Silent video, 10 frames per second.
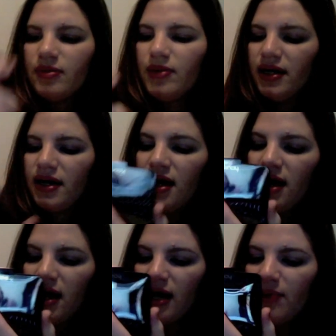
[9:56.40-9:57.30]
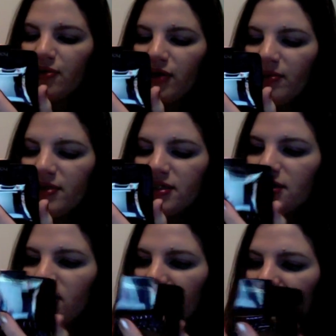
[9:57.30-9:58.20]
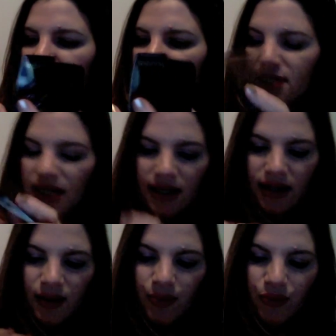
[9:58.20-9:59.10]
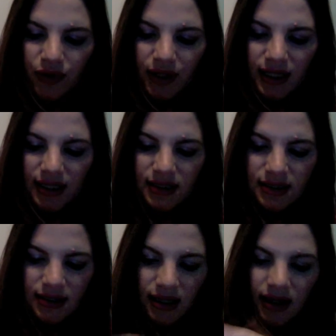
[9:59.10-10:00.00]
but I promise you it gives like the prettiest